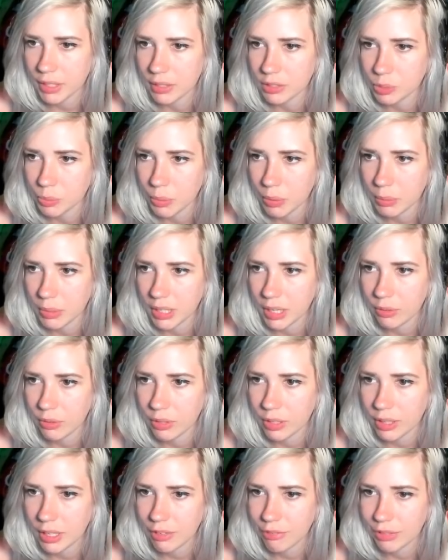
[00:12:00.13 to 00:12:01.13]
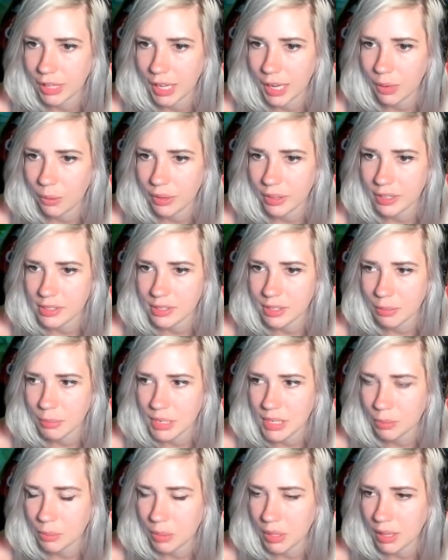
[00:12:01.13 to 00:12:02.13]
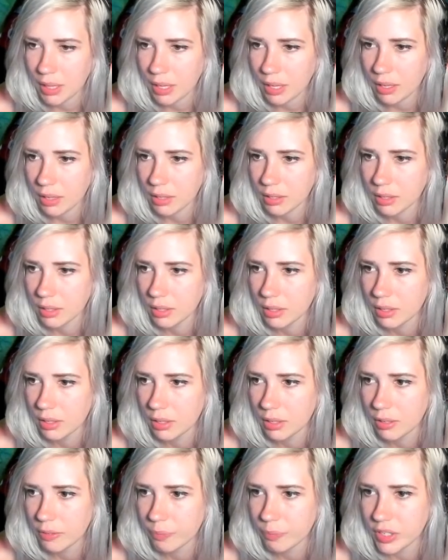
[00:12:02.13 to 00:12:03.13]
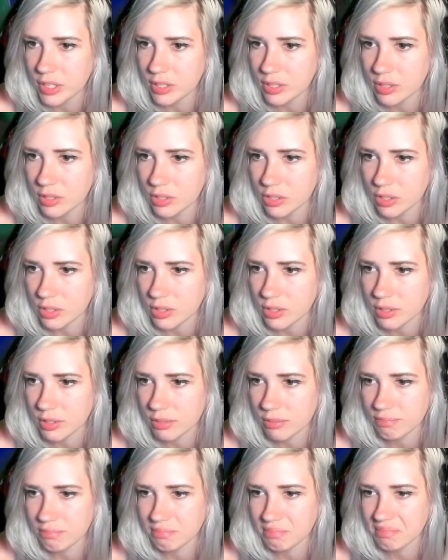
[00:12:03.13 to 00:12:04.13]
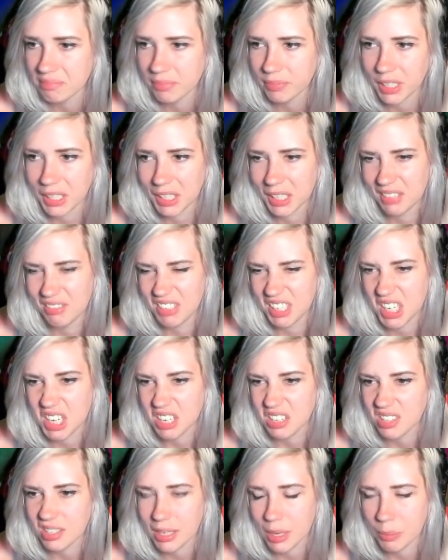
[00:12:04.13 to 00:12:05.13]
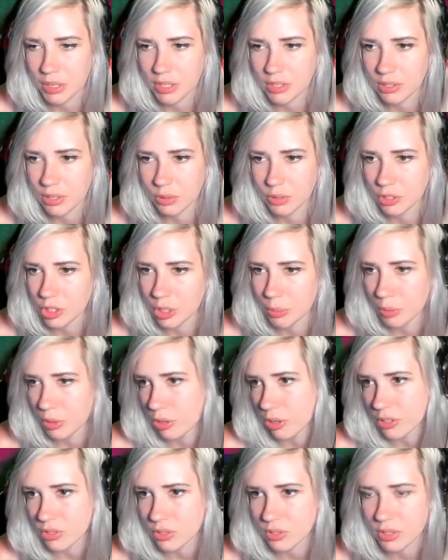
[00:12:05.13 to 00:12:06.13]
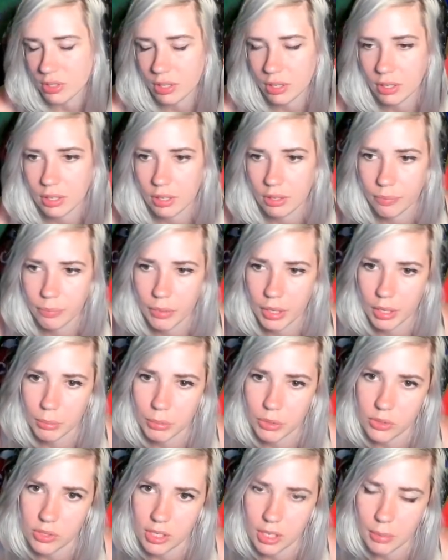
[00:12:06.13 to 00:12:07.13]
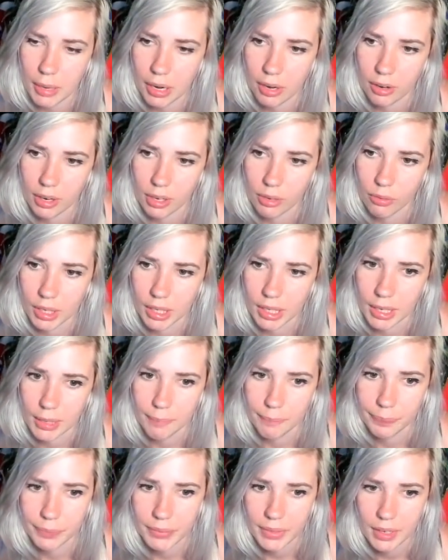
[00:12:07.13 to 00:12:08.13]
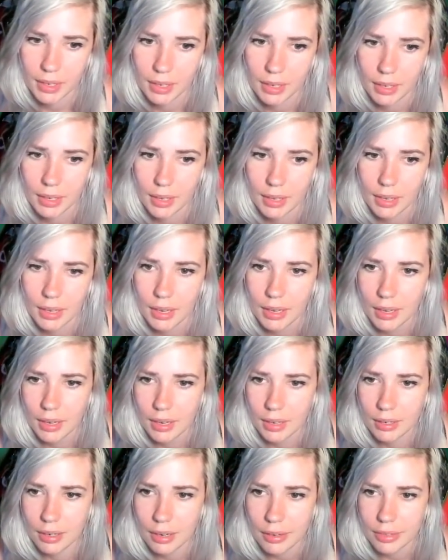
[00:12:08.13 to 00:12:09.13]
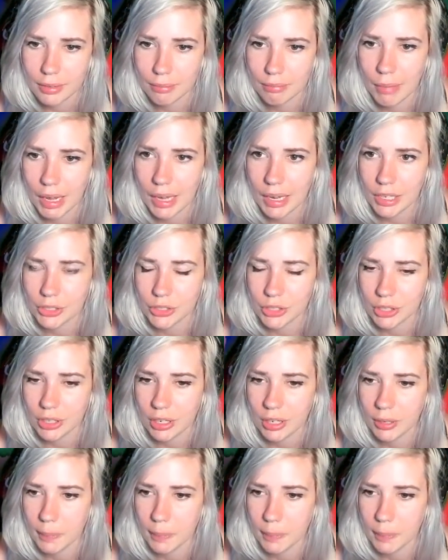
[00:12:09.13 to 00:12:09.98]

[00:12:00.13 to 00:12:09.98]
Should probably get rid of that flower, that's not meant to be there. This is just a convenient stepping stone to jump across to the museum area, really. Nothing major.